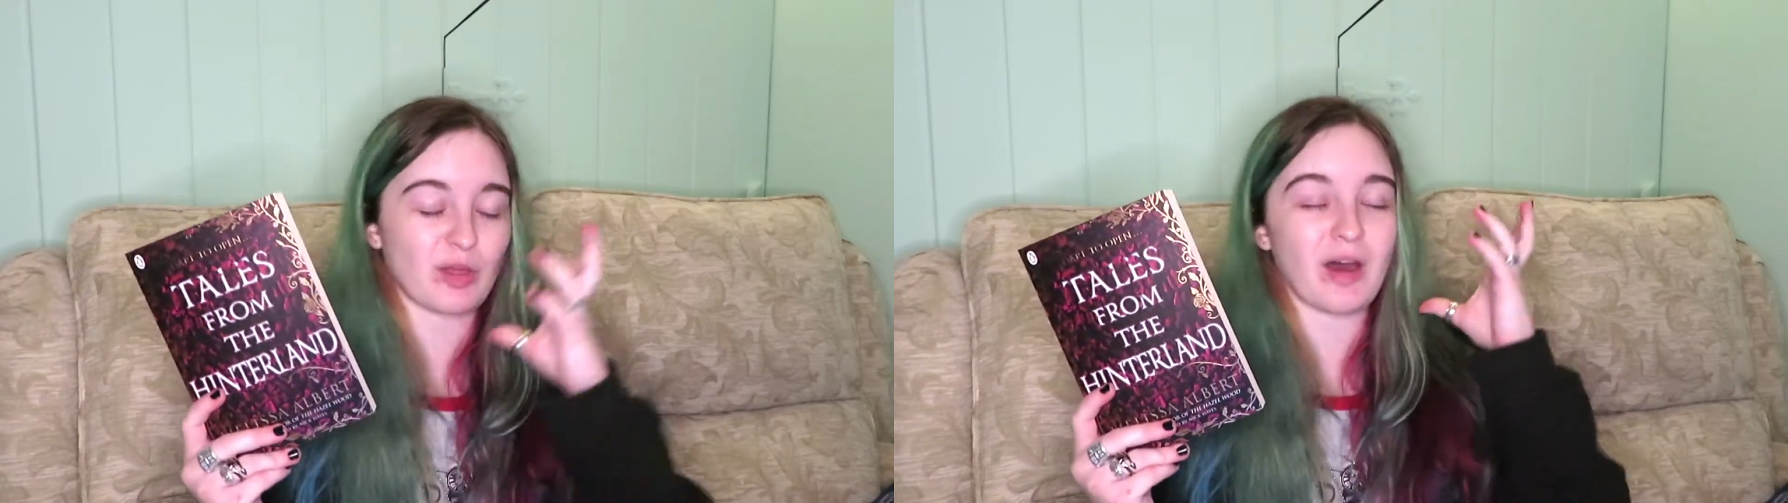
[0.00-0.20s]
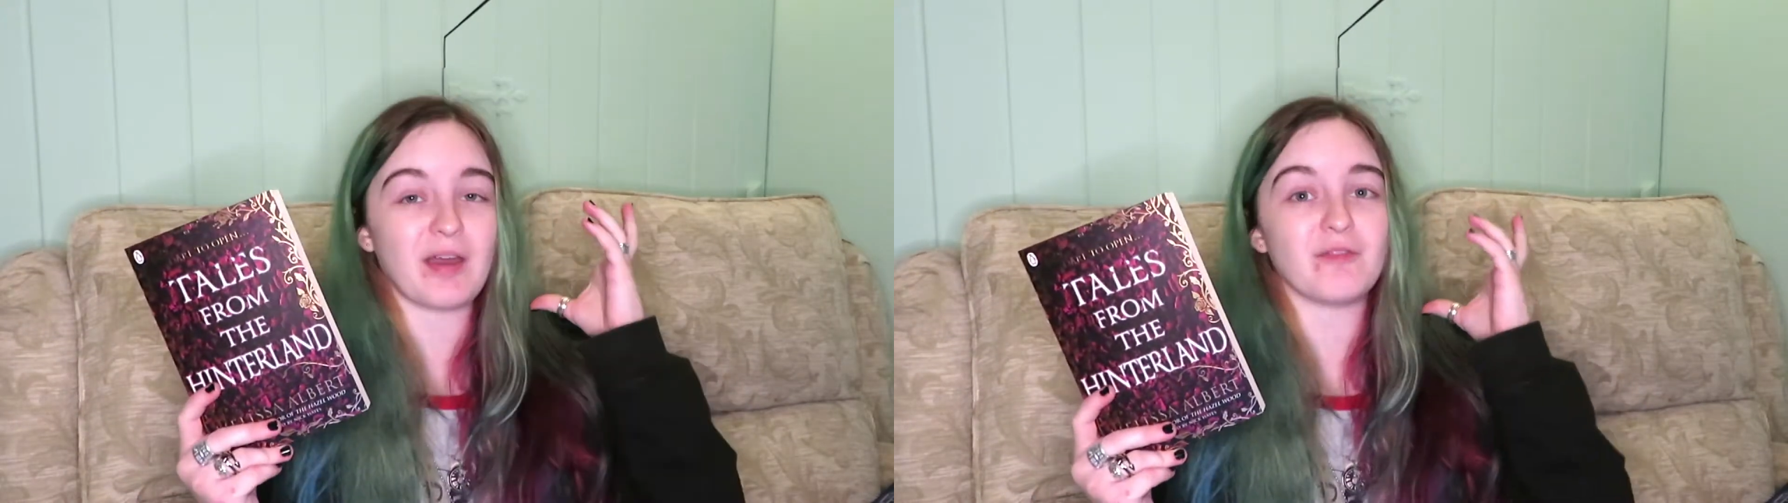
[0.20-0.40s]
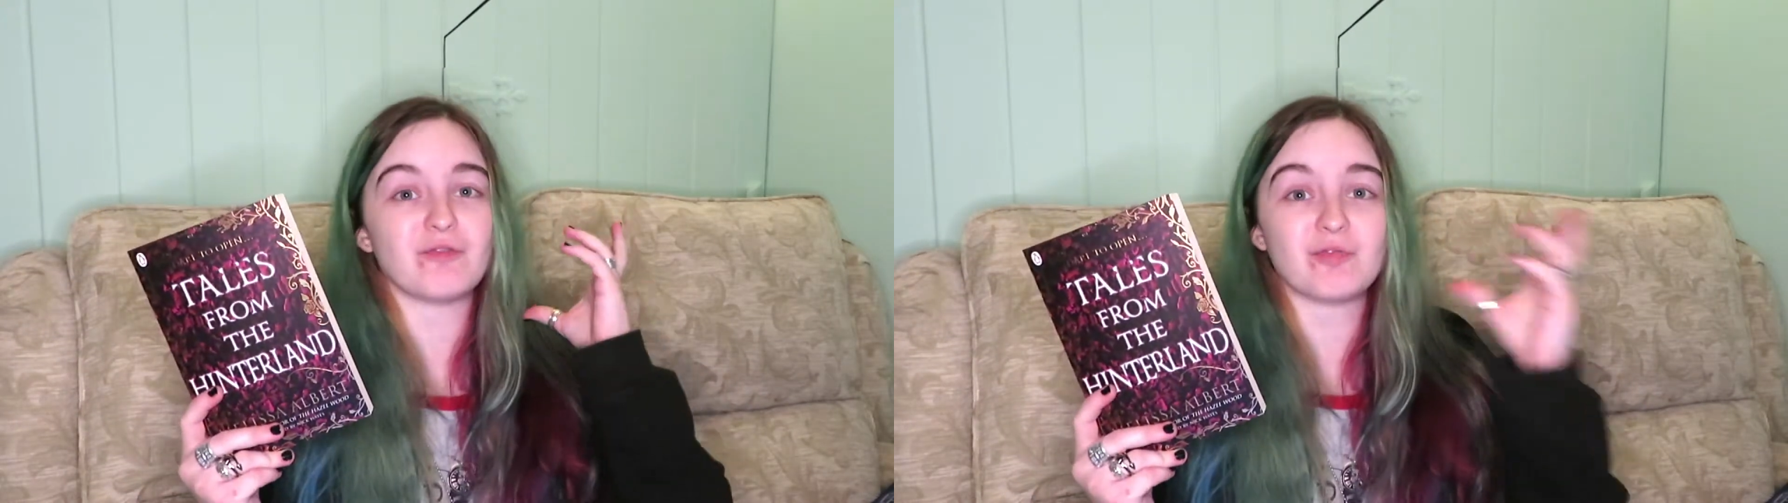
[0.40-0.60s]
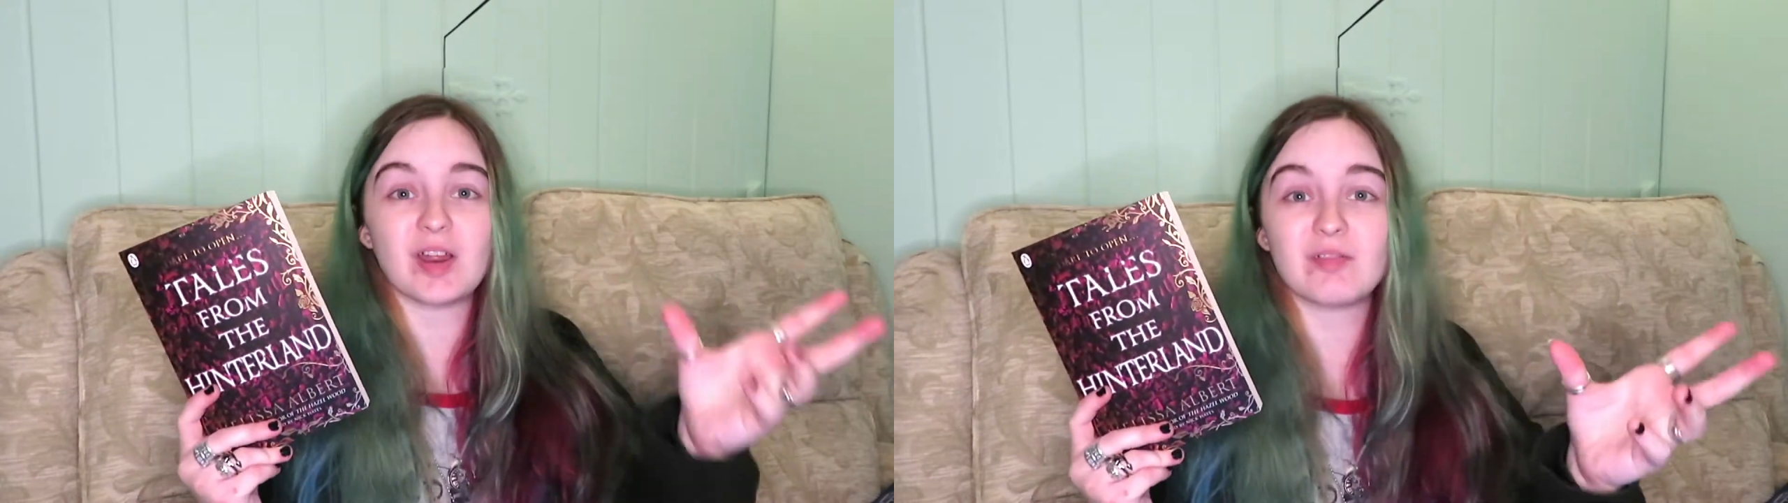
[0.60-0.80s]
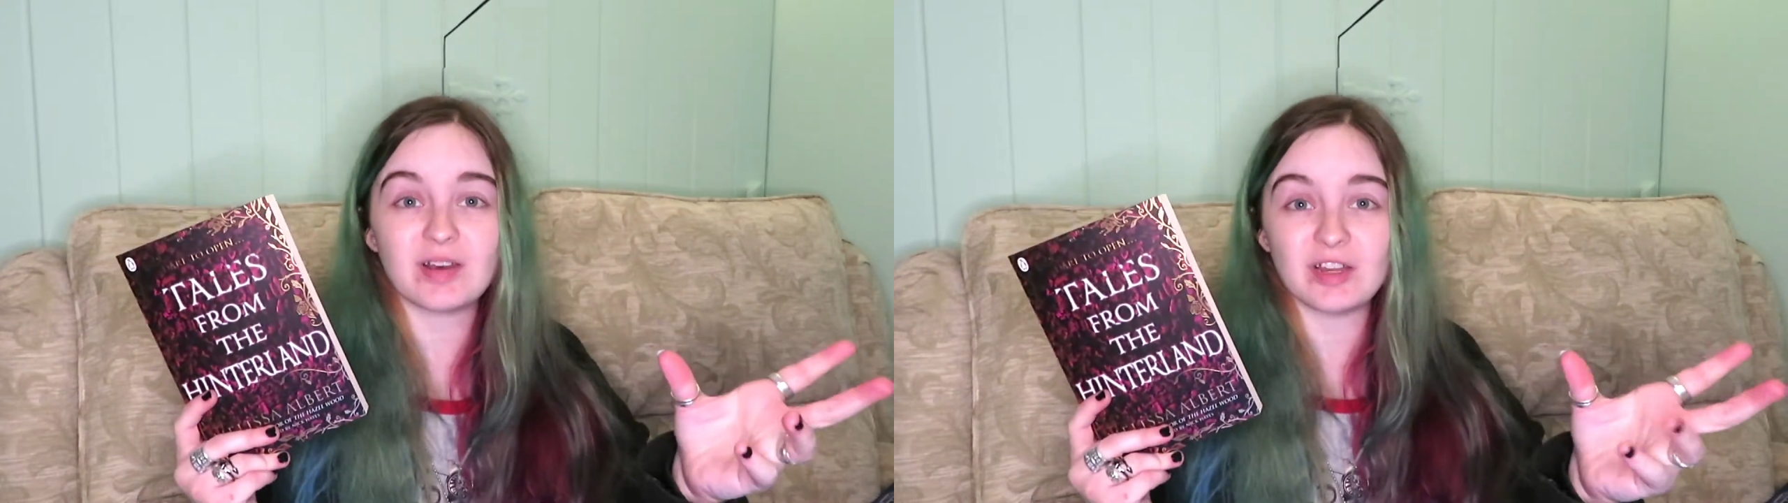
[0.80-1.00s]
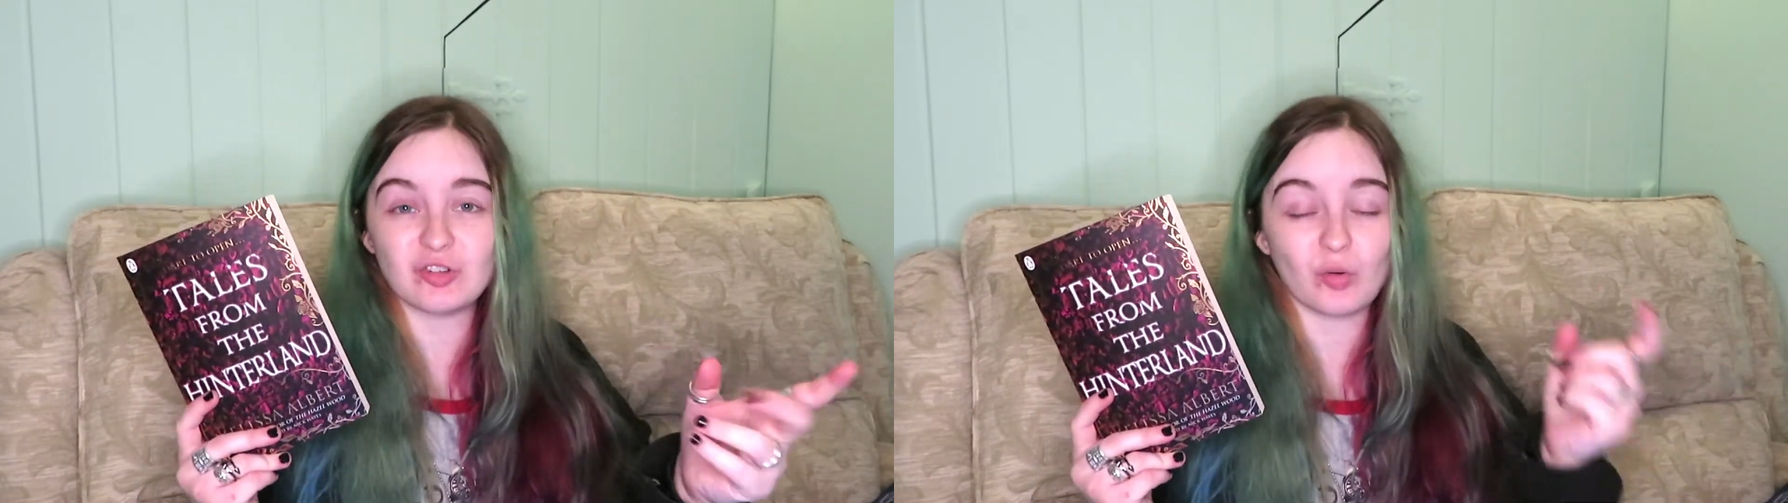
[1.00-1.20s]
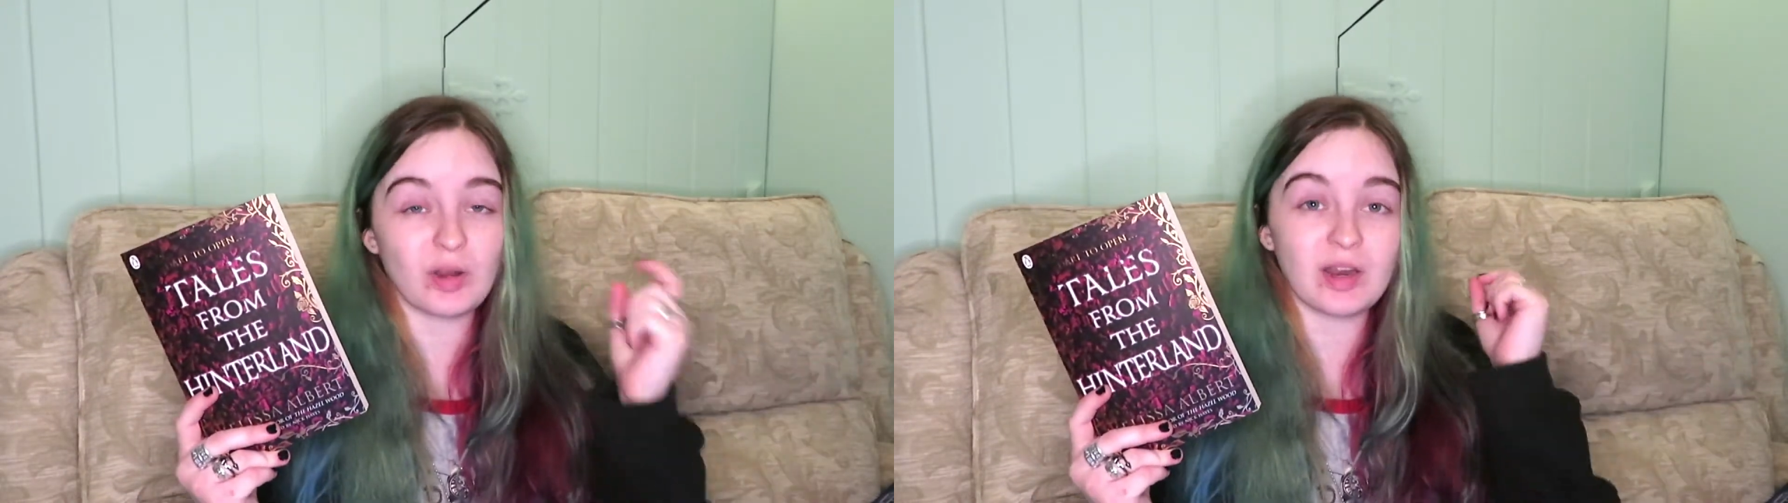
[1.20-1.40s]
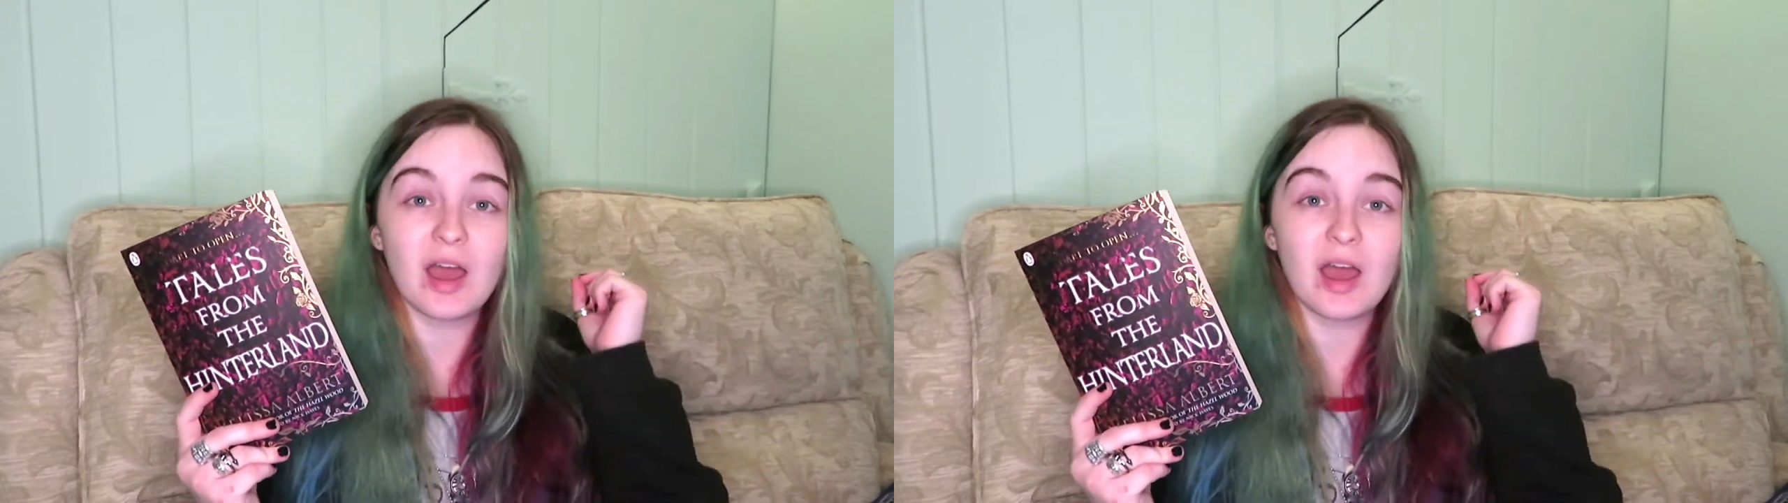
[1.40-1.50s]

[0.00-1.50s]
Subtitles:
I have really enjoyed